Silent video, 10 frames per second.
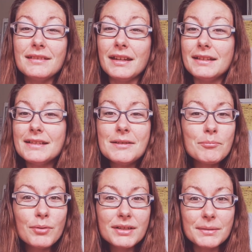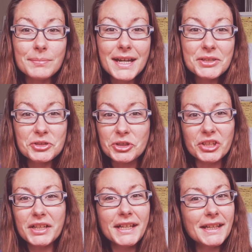they didn't print a
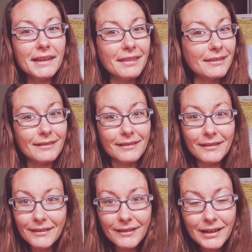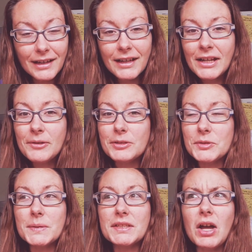picture either,
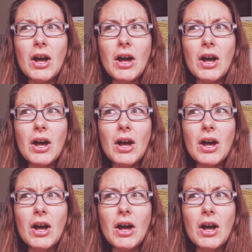which was